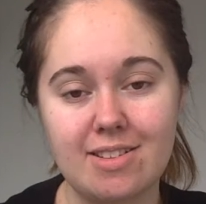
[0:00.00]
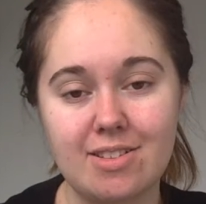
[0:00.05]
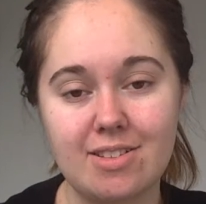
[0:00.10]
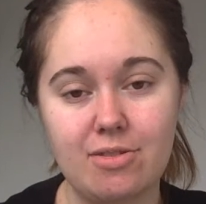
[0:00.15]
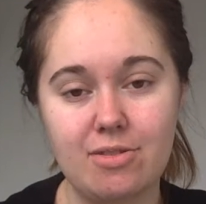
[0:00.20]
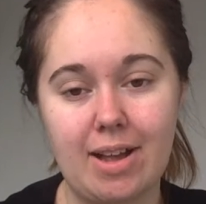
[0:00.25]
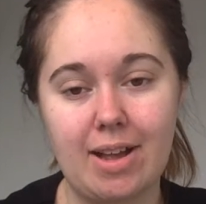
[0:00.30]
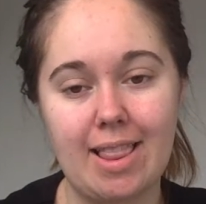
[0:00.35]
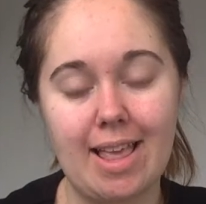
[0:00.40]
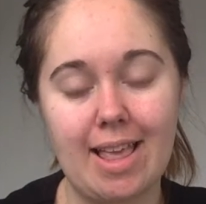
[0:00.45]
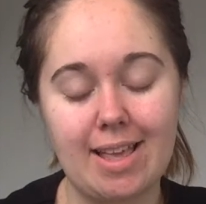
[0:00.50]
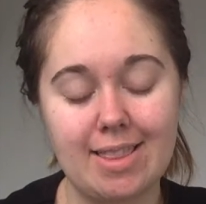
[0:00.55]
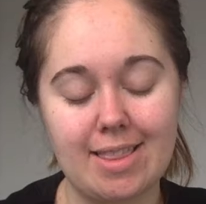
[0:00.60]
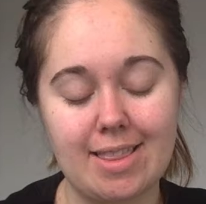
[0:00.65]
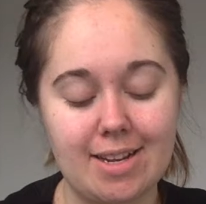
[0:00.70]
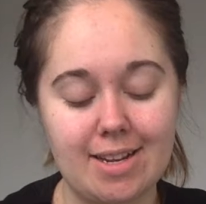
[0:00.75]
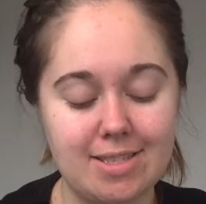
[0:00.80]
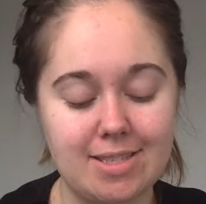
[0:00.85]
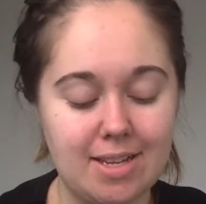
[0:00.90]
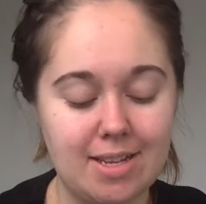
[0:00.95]
I like that
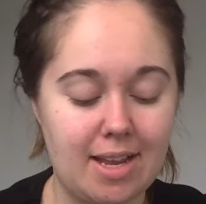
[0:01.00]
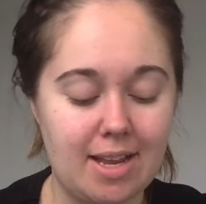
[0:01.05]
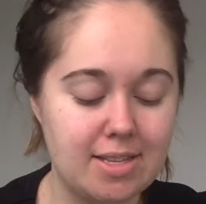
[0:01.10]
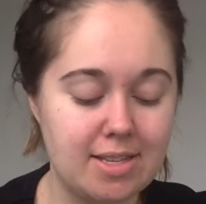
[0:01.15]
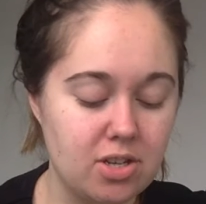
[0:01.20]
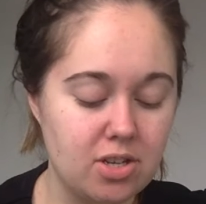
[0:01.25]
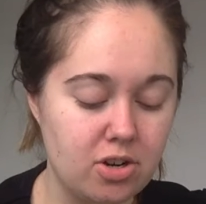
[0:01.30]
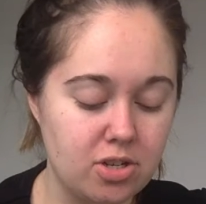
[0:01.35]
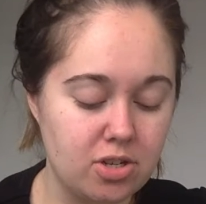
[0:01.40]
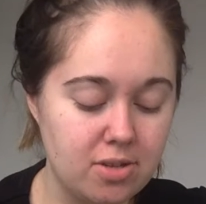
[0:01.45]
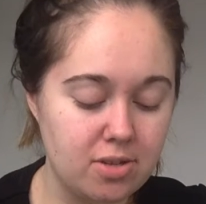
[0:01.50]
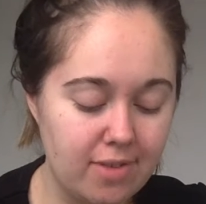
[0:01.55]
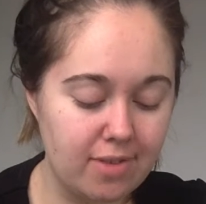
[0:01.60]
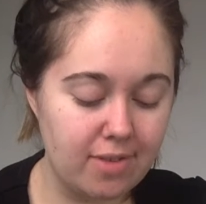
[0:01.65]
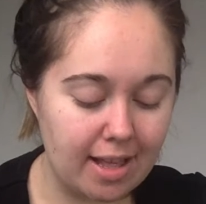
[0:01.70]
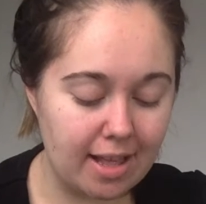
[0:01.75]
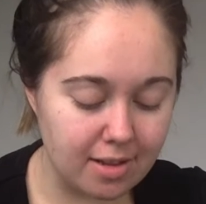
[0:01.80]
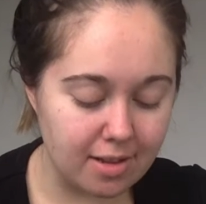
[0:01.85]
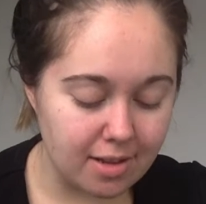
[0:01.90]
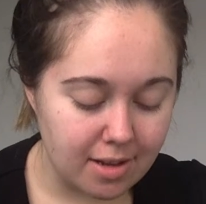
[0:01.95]
it's a nice cursive
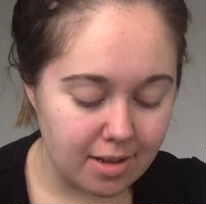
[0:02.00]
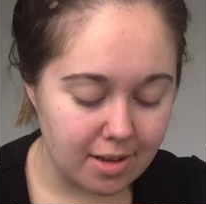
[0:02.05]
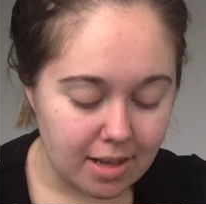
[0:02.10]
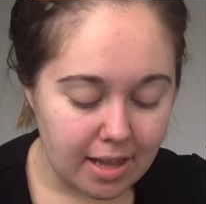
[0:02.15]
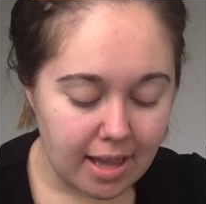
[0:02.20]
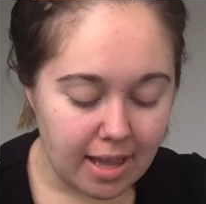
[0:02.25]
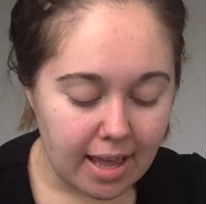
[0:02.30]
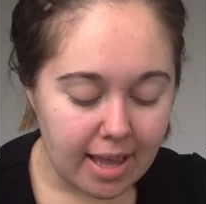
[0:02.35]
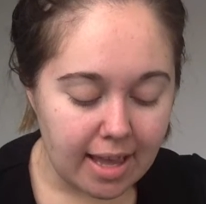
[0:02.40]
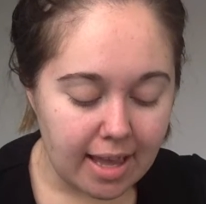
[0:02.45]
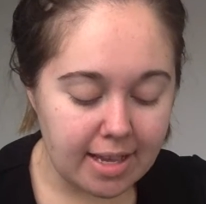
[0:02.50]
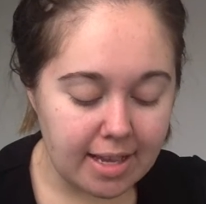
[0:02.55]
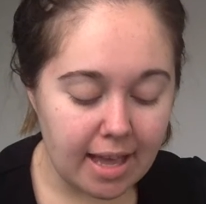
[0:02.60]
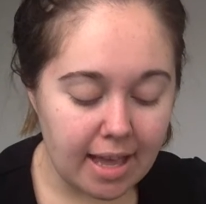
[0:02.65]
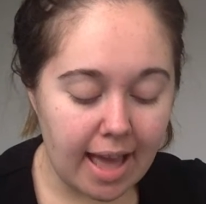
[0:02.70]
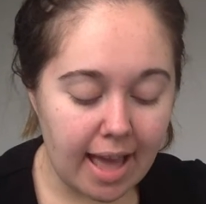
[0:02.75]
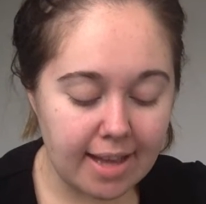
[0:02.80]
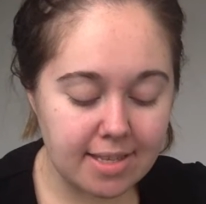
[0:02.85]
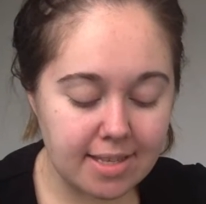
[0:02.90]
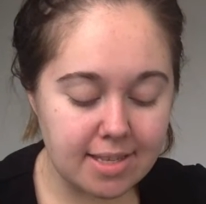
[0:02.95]
L,
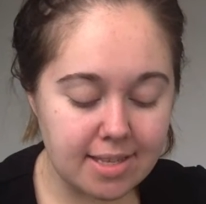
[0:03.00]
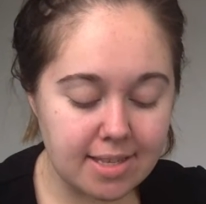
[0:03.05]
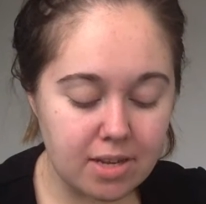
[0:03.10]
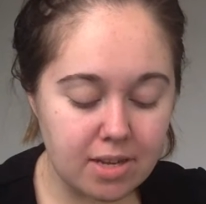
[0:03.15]
x